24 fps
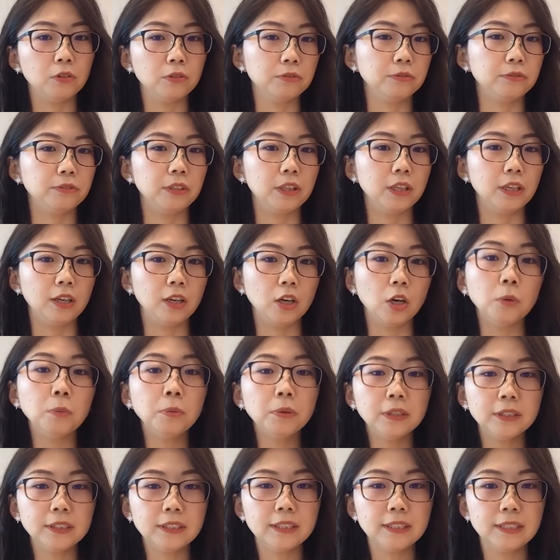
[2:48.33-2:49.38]

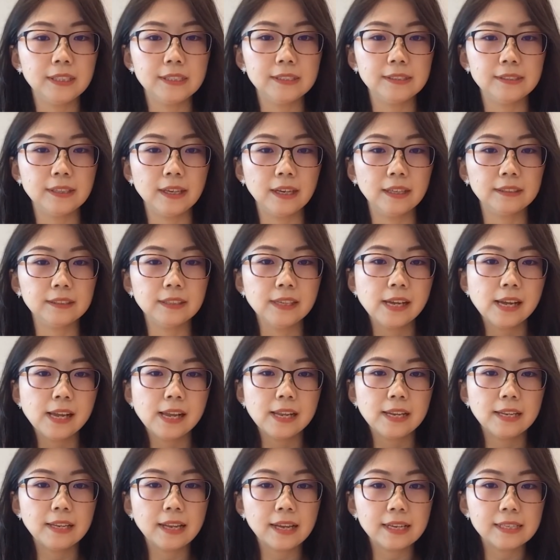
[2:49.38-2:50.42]
operating lease that
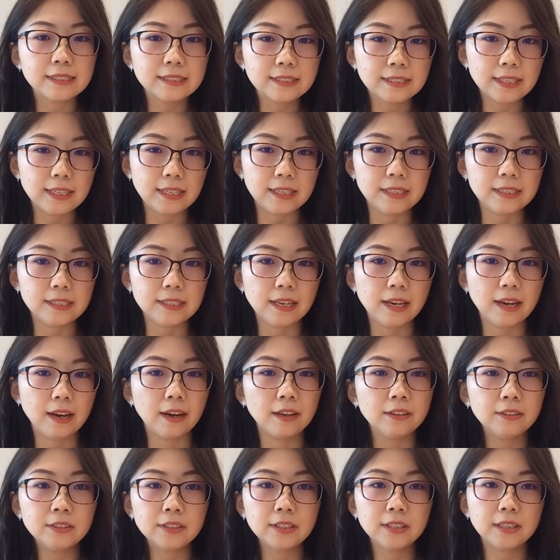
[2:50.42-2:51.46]
lessees
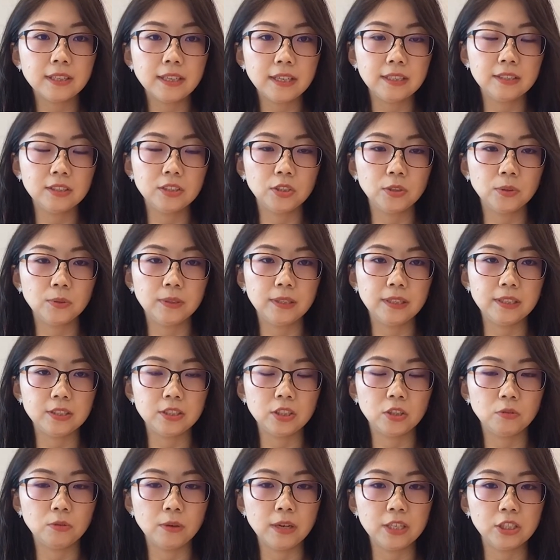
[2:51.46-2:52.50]
enter into these
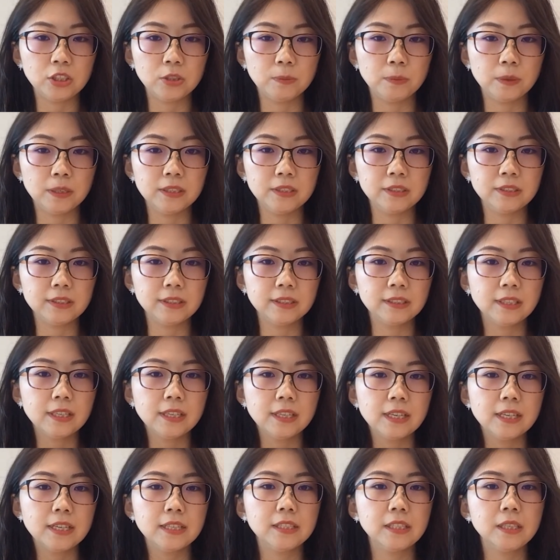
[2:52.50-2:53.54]
arrangements
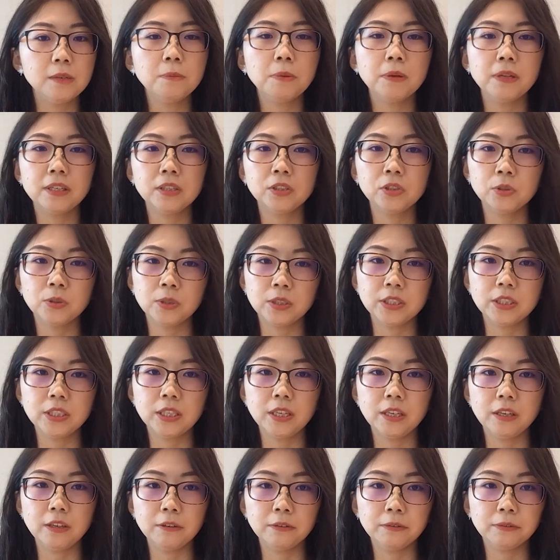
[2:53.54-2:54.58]
simply to
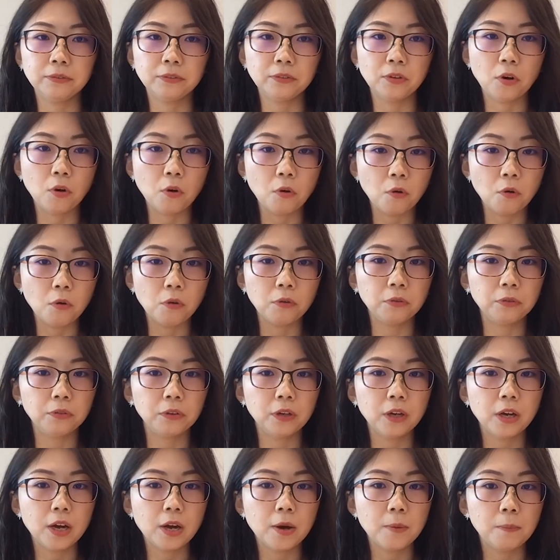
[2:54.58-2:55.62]
achieve
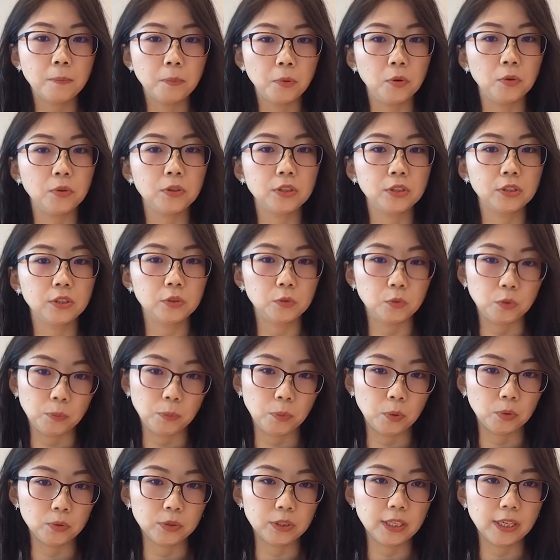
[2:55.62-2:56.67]
off-book
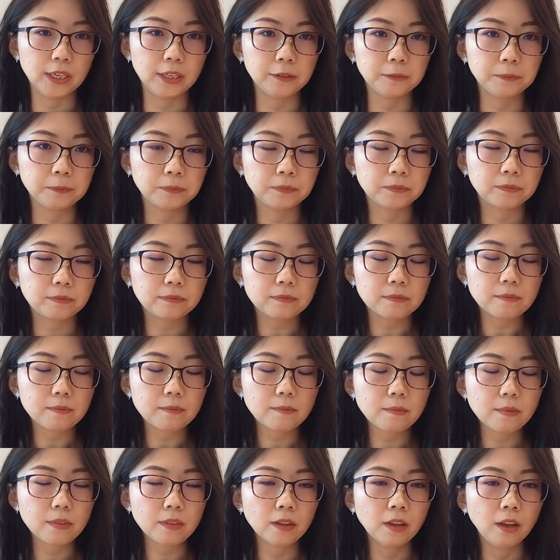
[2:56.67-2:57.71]
reporting.
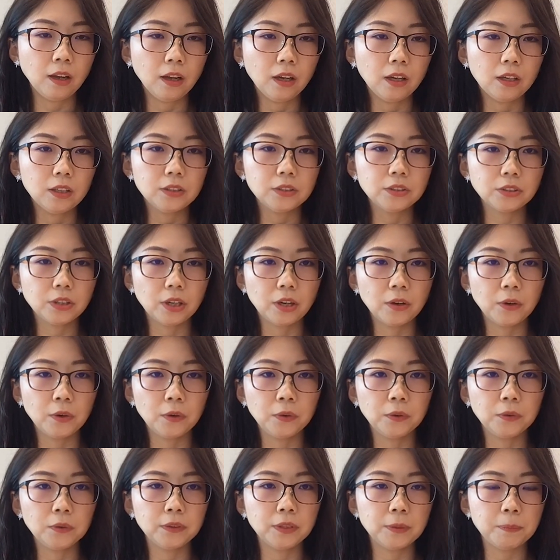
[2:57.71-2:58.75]

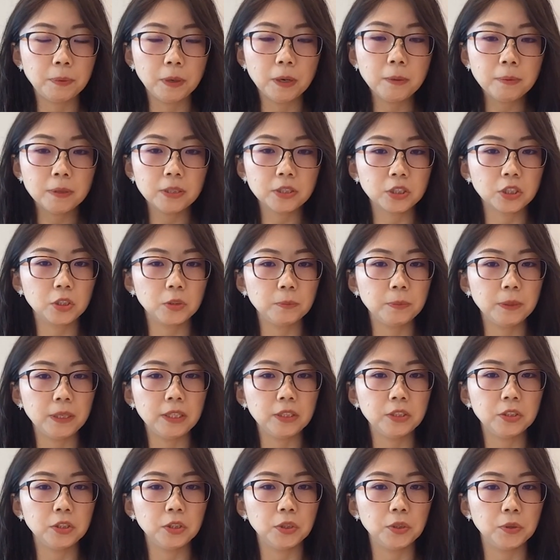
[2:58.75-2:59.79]
So the purpose could
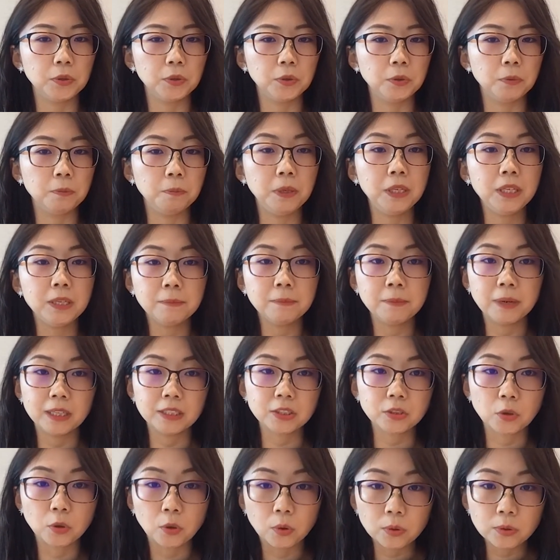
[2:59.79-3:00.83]
be to minimize
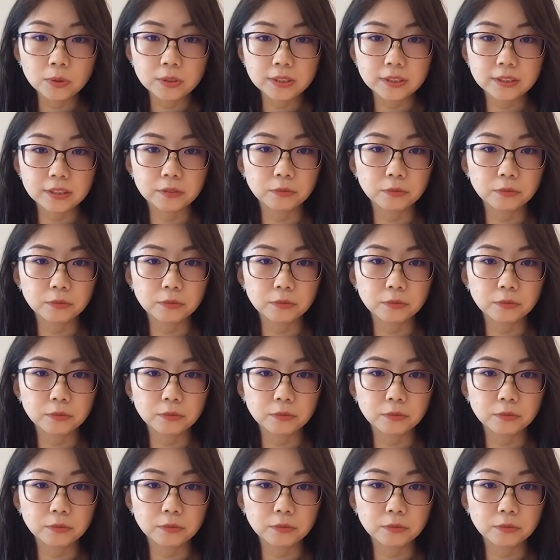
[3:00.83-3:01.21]
costs.